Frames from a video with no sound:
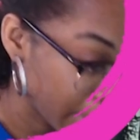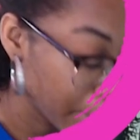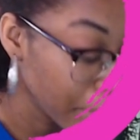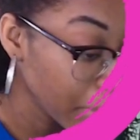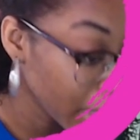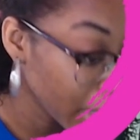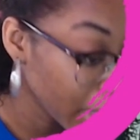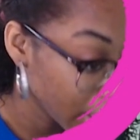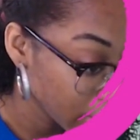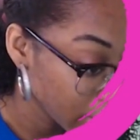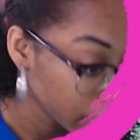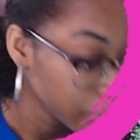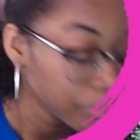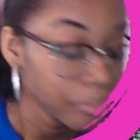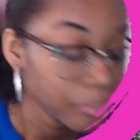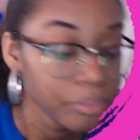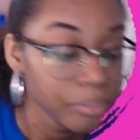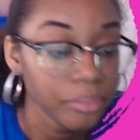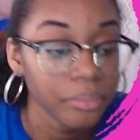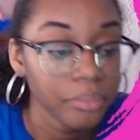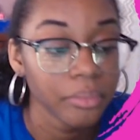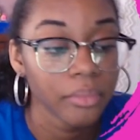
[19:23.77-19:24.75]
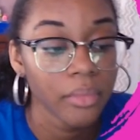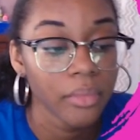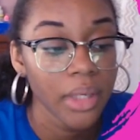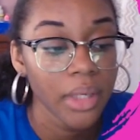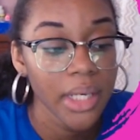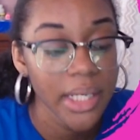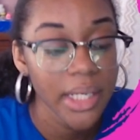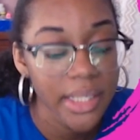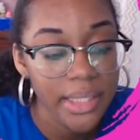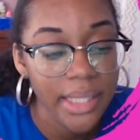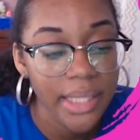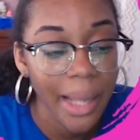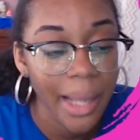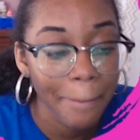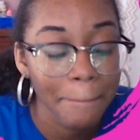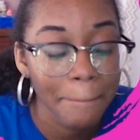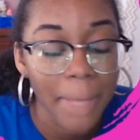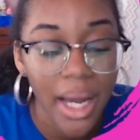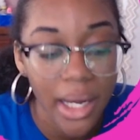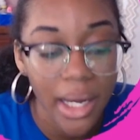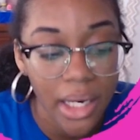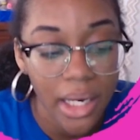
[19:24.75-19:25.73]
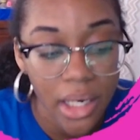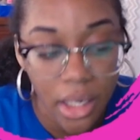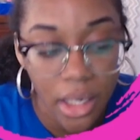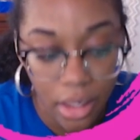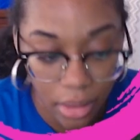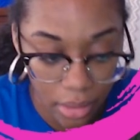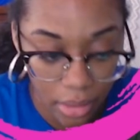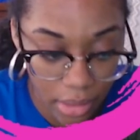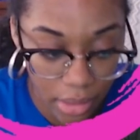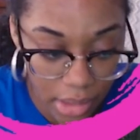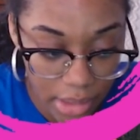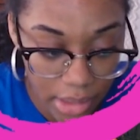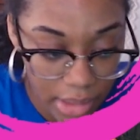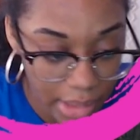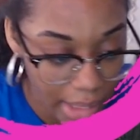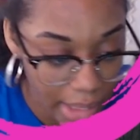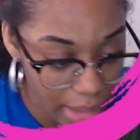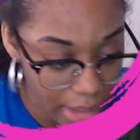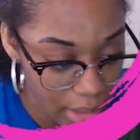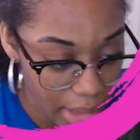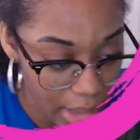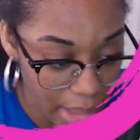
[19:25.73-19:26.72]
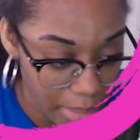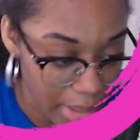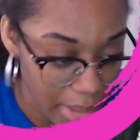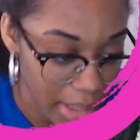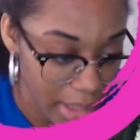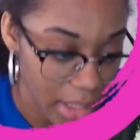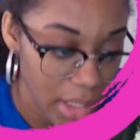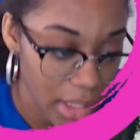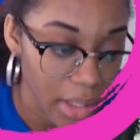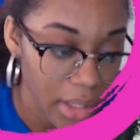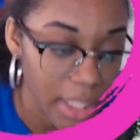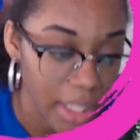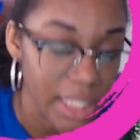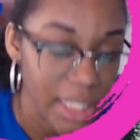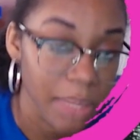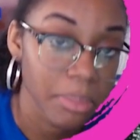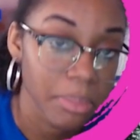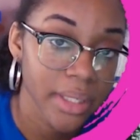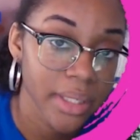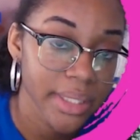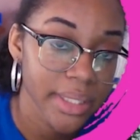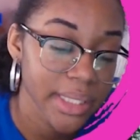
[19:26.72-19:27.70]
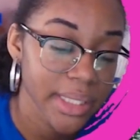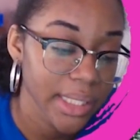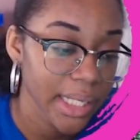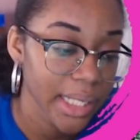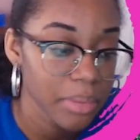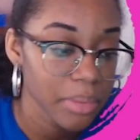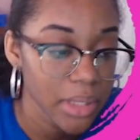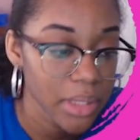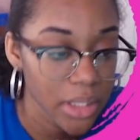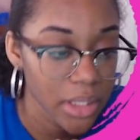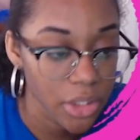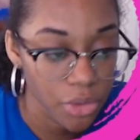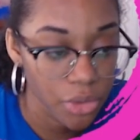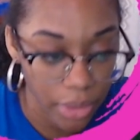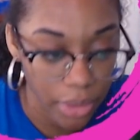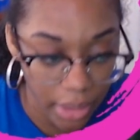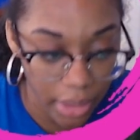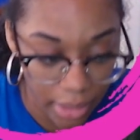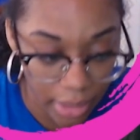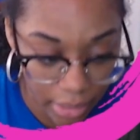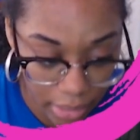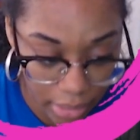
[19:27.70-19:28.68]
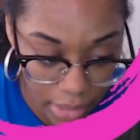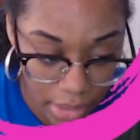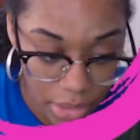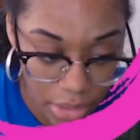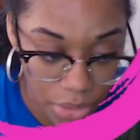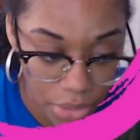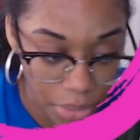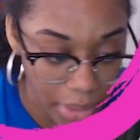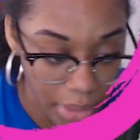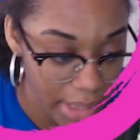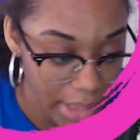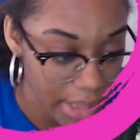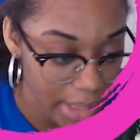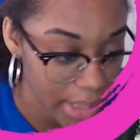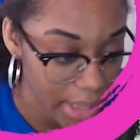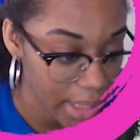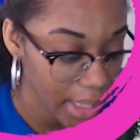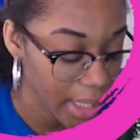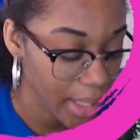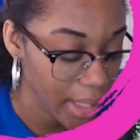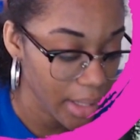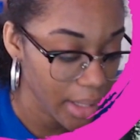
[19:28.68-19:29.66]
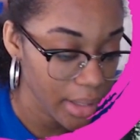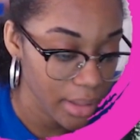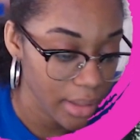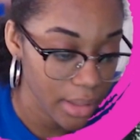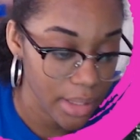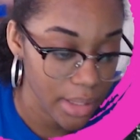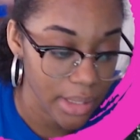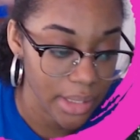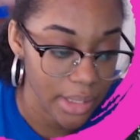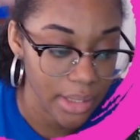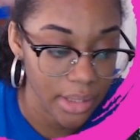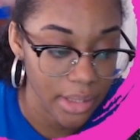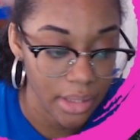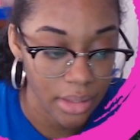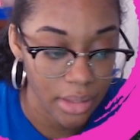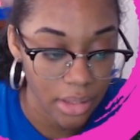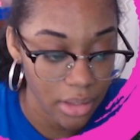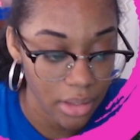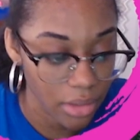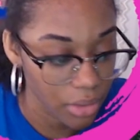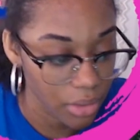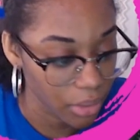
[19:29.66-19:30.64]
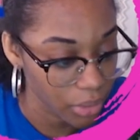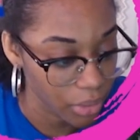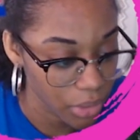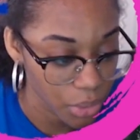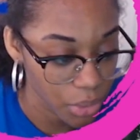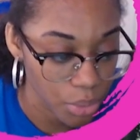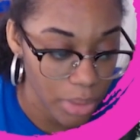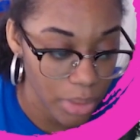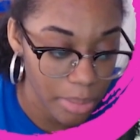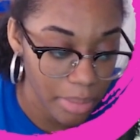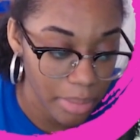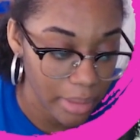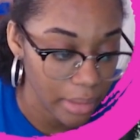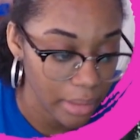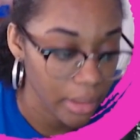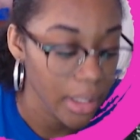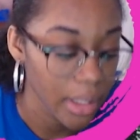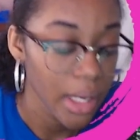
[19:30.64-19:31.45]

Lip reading: But he's not bad at all. He's not that bad. He, as a bug type, he's great. He's doing his thing. He's, you know, sweeping.